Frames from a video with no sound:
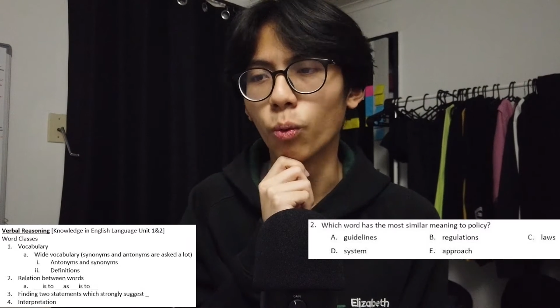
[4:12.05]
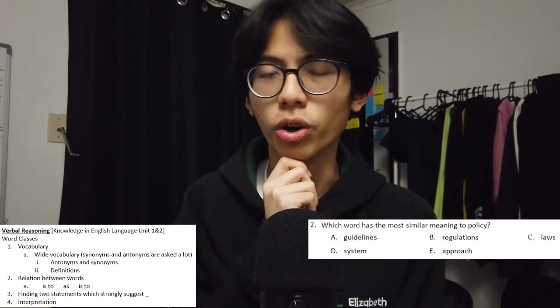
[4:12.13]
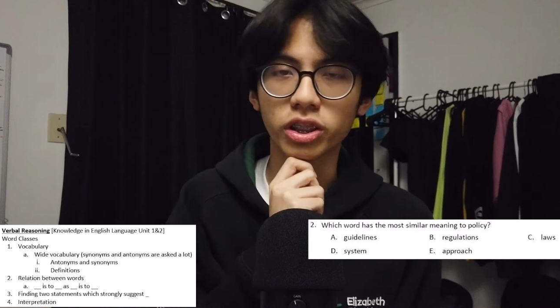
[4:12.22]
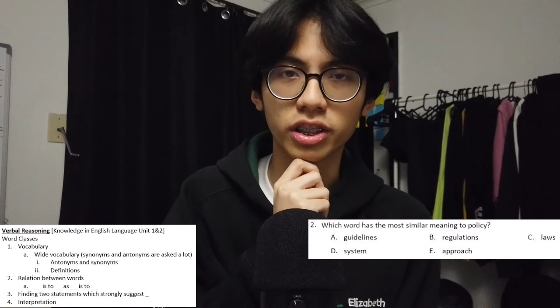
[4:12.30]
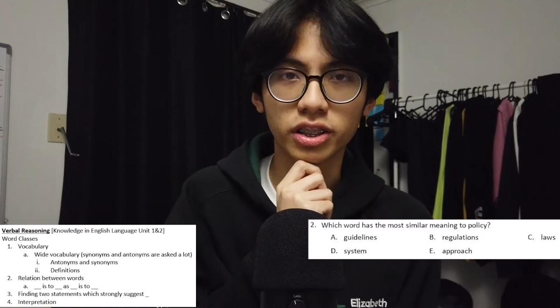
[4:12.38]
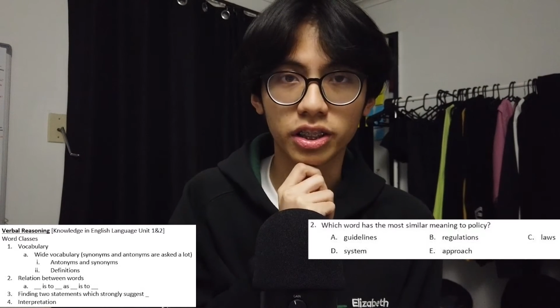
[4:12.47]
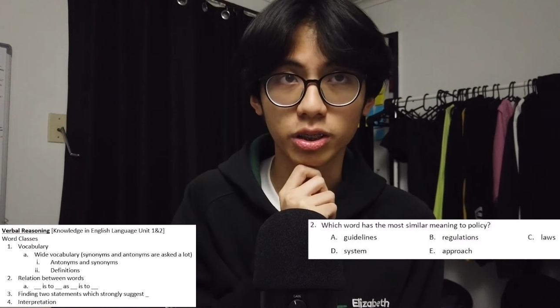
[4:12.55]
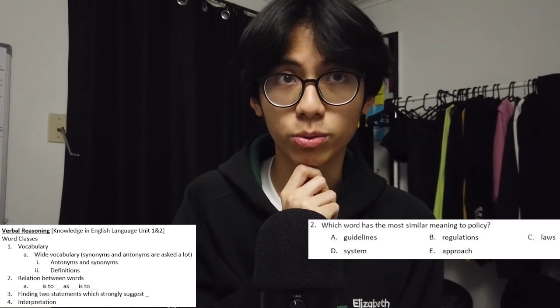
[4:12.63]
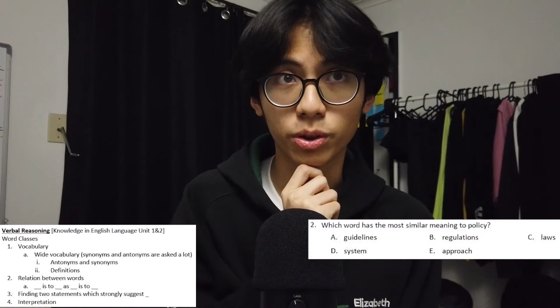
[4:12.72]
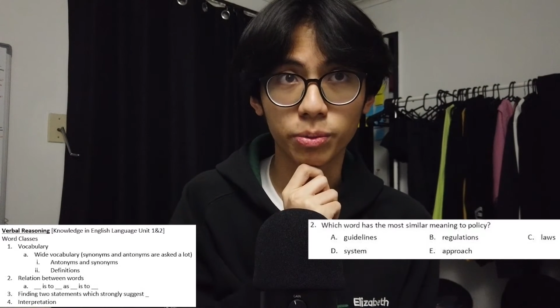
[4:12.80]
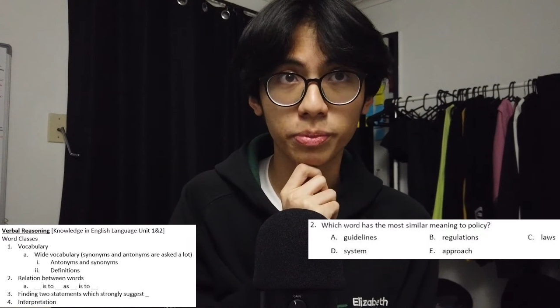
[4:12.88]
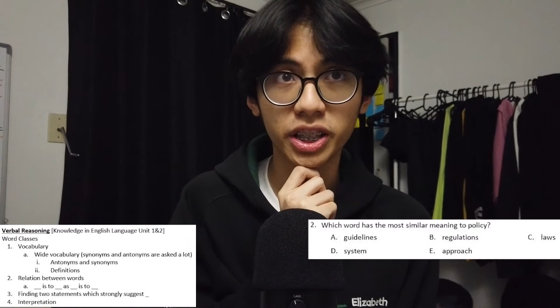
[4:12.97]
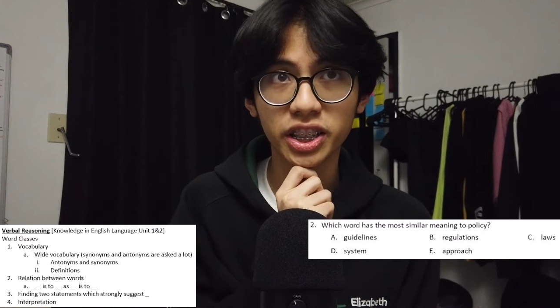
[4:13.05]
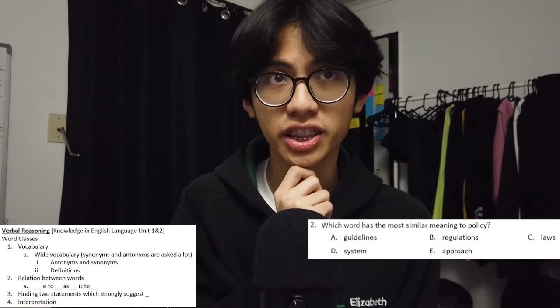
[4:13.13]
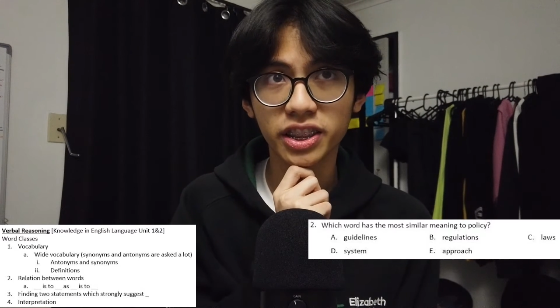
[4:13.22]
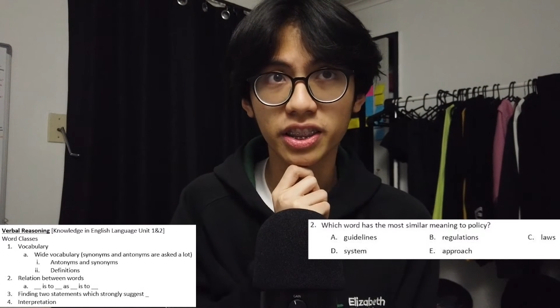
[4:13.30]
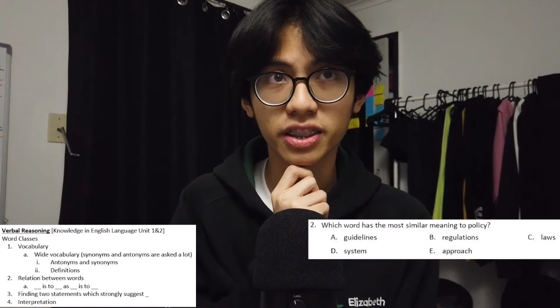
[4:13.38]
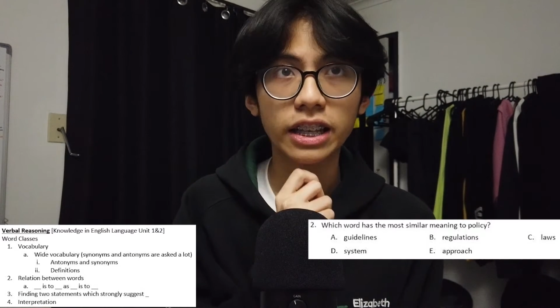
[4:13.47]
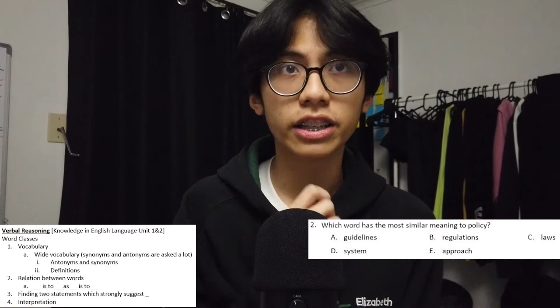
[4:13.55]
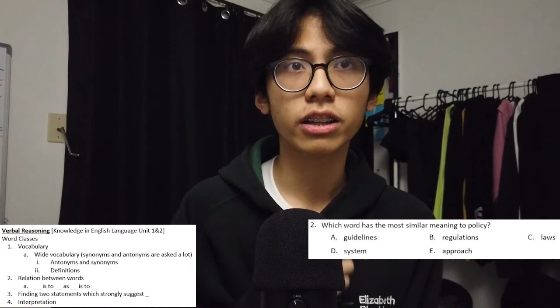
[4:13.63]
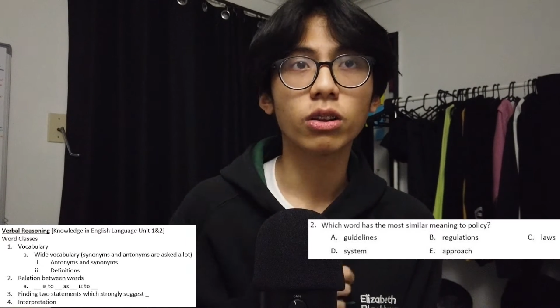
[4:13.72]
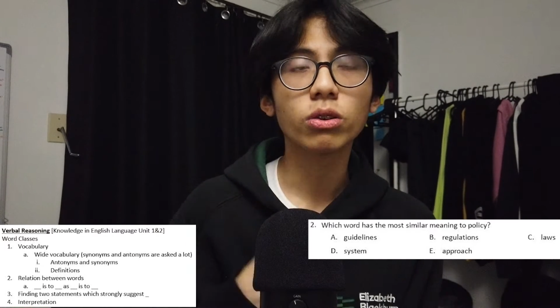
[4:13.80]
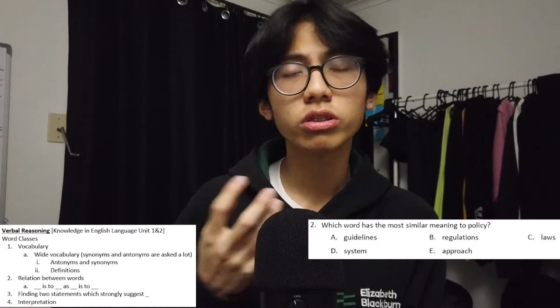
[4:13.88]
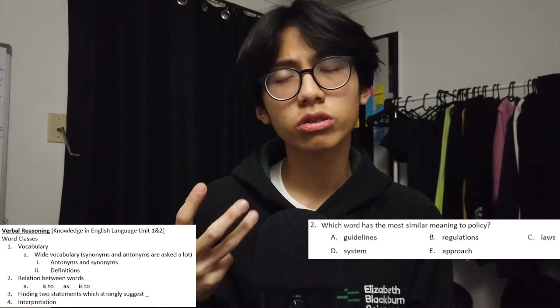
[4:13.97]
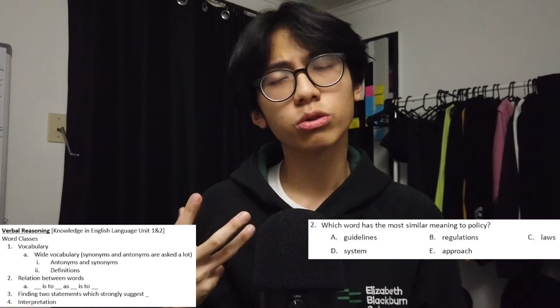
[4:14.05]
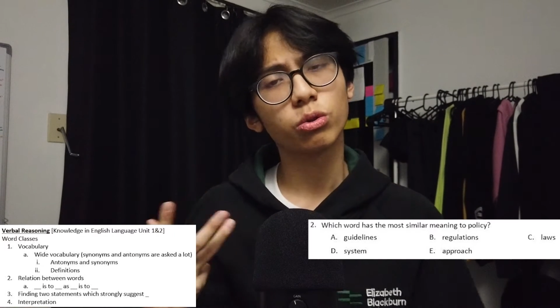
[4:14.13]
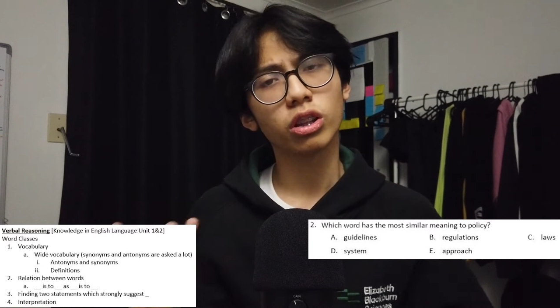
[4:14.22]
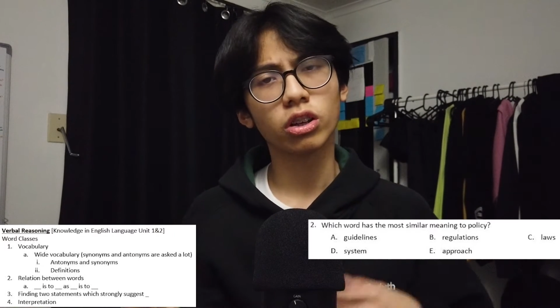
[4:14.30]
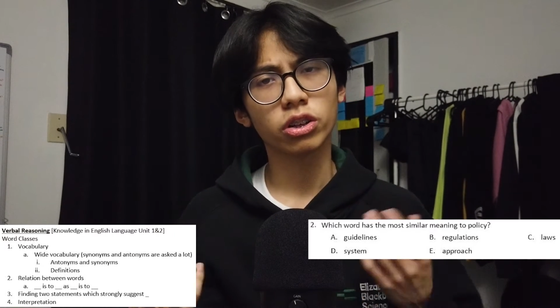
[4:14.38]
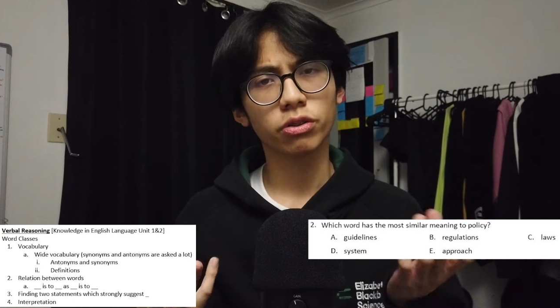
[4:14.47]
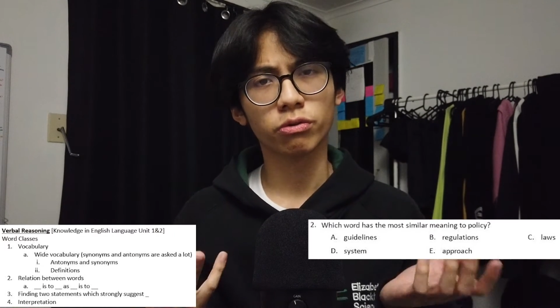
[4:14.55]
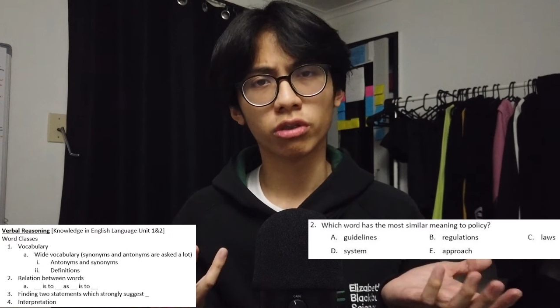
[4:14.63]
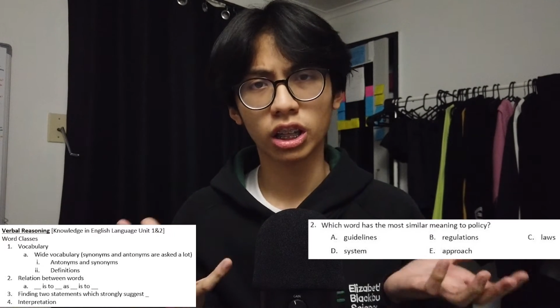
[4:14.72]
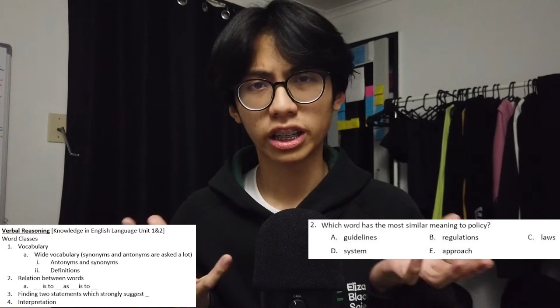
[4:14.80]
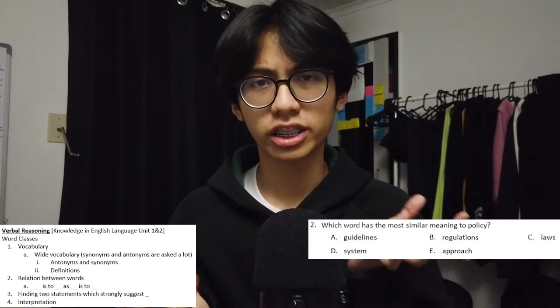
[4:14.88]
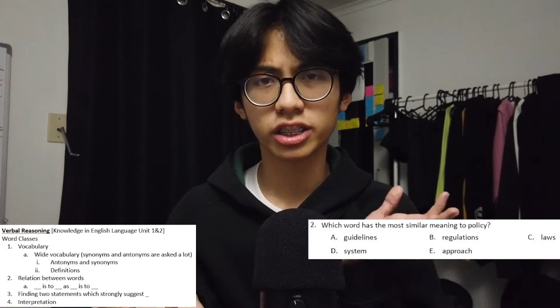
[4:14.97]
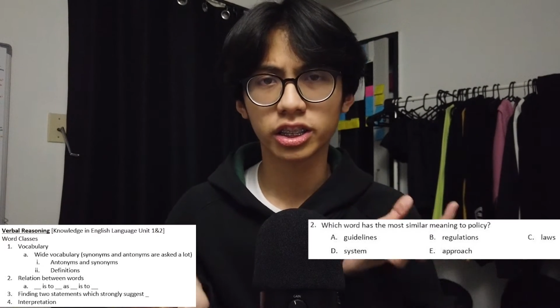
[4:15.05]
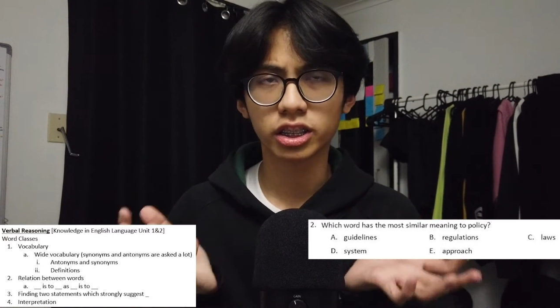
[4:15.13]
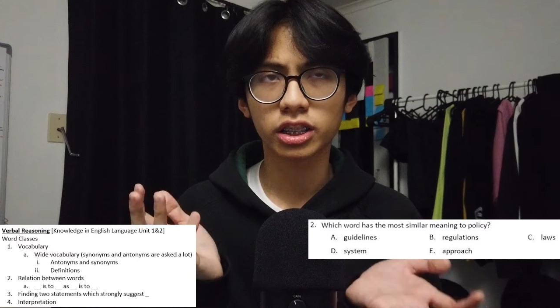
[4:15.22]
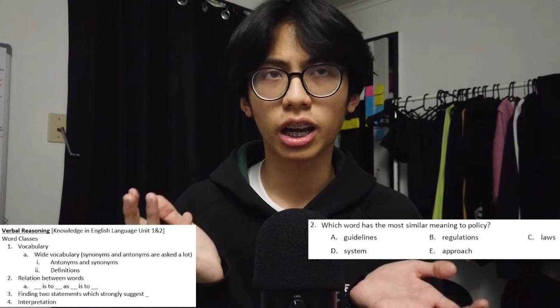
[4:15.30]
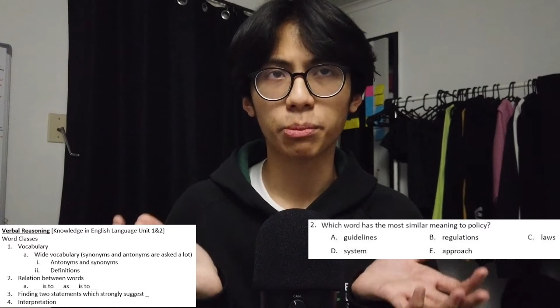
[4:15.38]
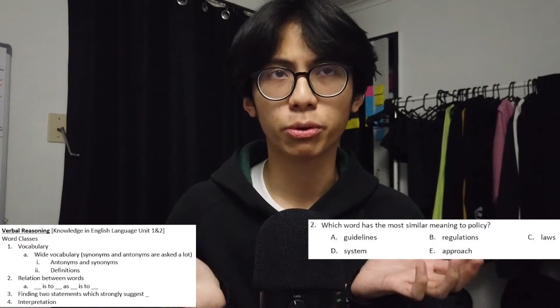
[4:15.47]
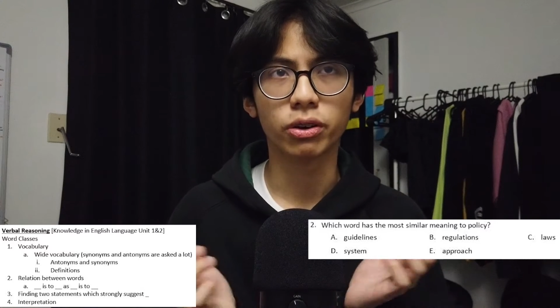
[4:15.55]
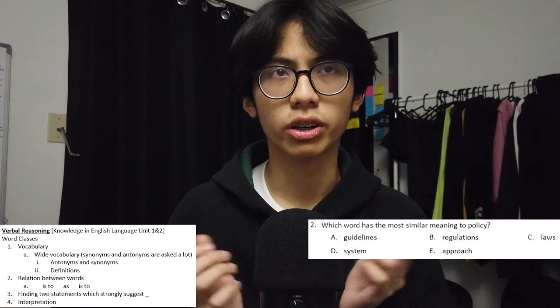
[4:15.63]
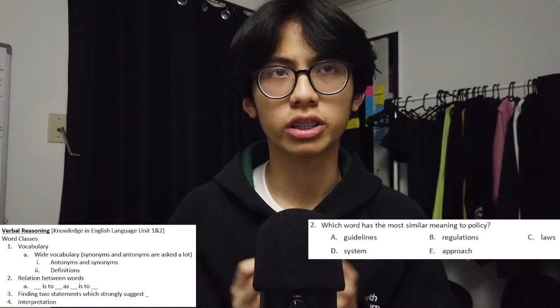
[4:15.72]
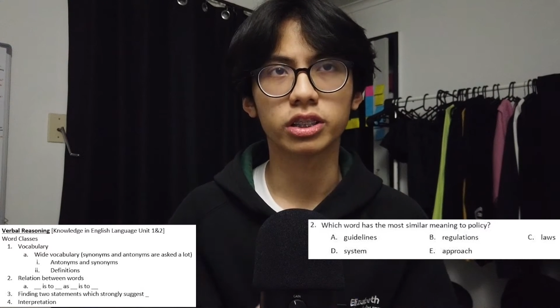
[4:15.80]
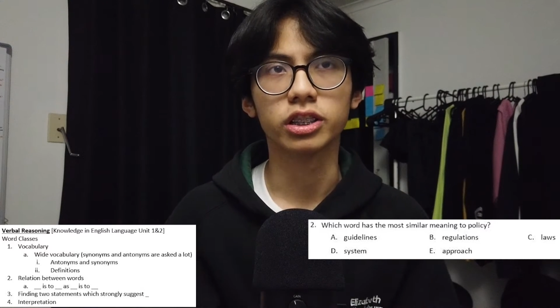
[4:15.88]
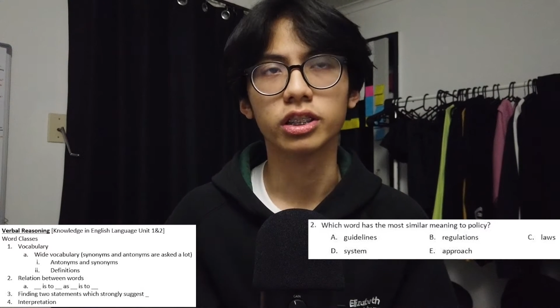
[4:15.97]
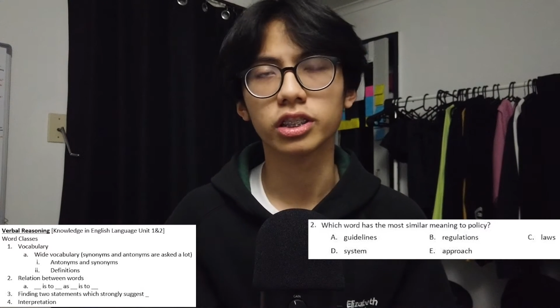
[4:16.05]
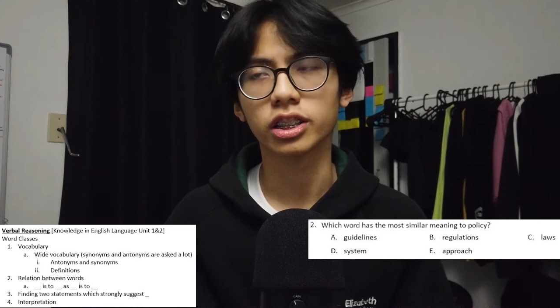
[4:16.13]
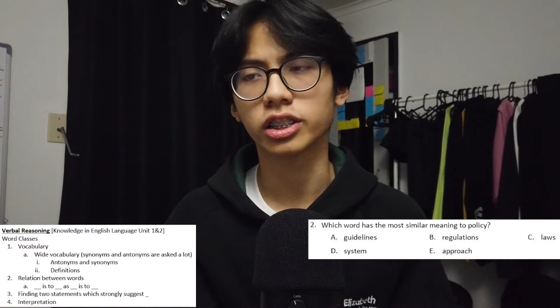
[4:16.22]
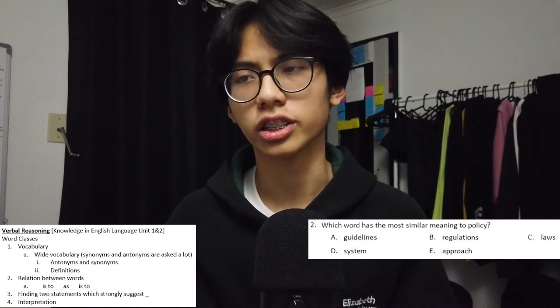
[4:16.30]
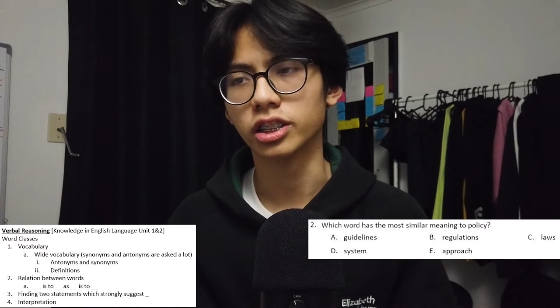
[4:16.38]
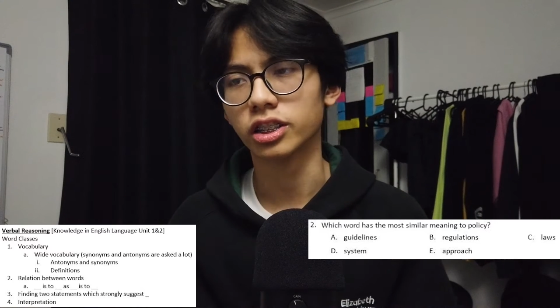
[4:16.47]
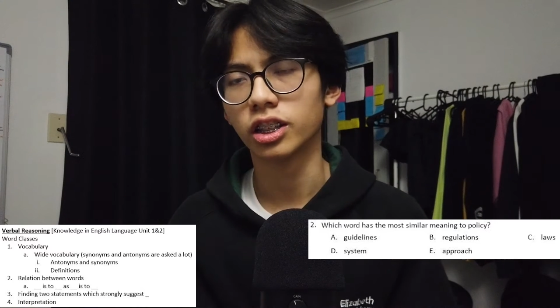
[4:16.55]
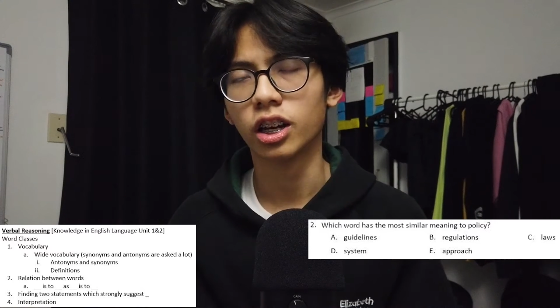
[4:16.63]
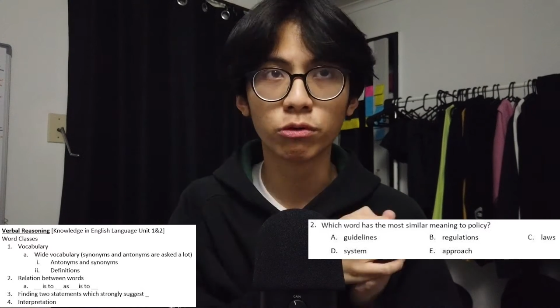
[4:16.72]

what does this word mean and they'll also do a lot of relation type questions such as